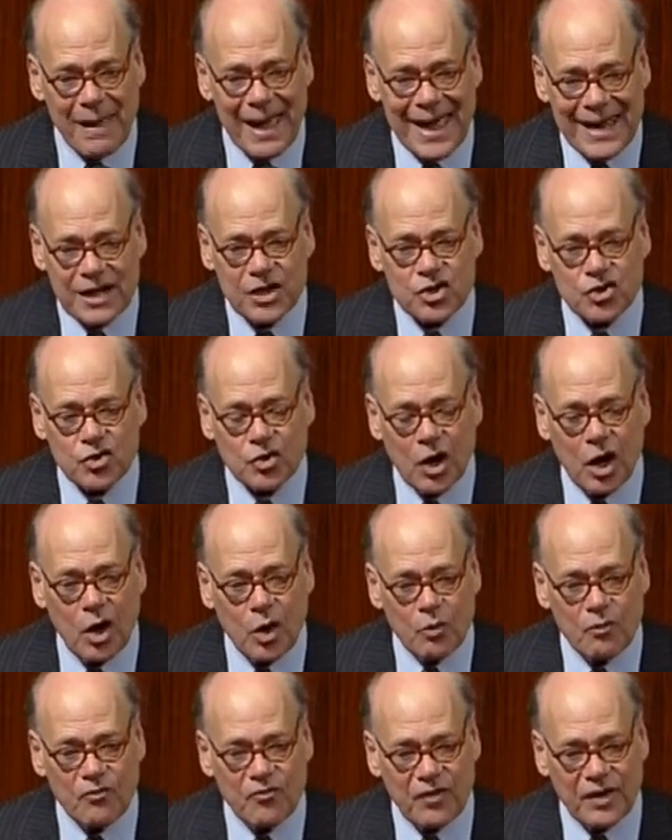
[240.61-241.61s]
manage your
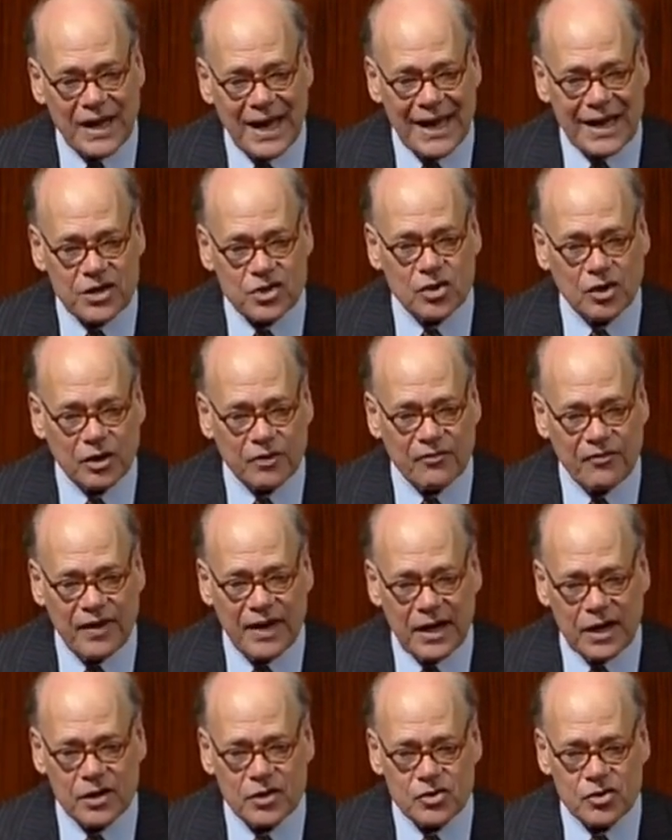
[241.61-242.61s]
own financial
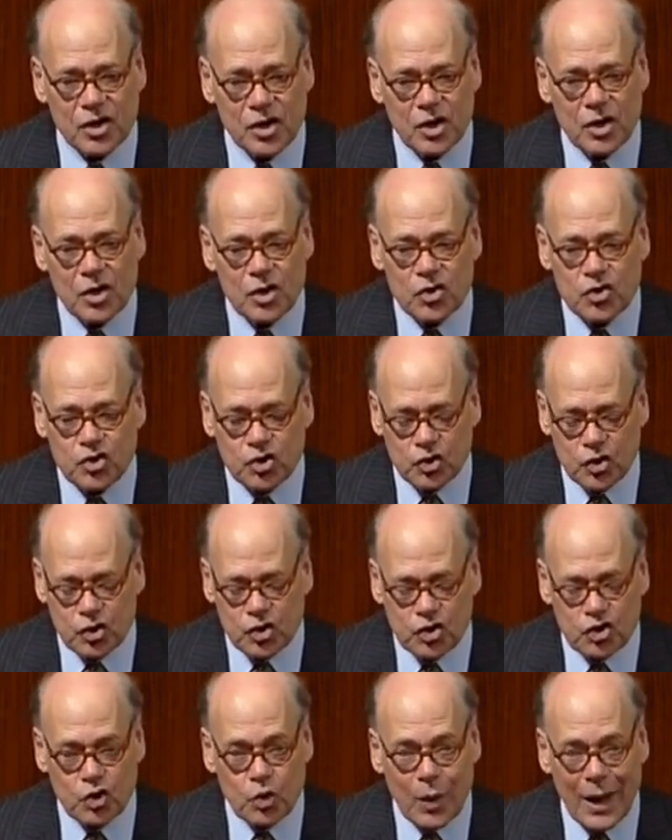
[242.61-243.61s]
affairs,
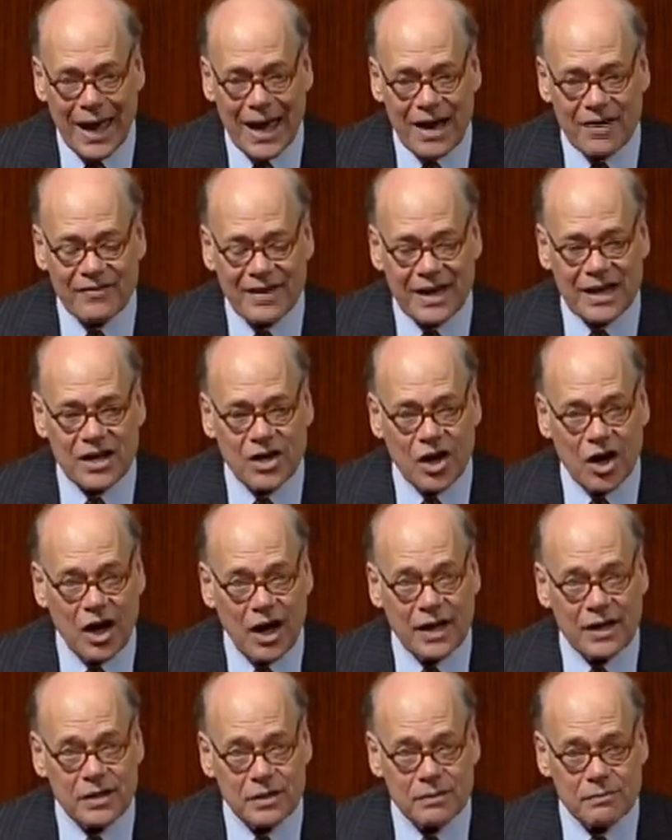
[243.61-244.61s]
should you have a
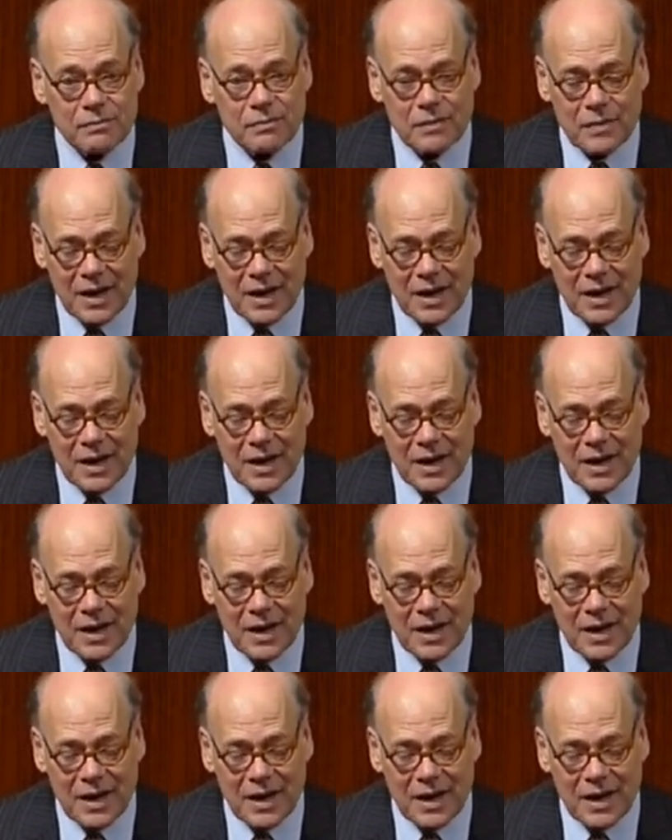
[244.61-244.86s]
gun?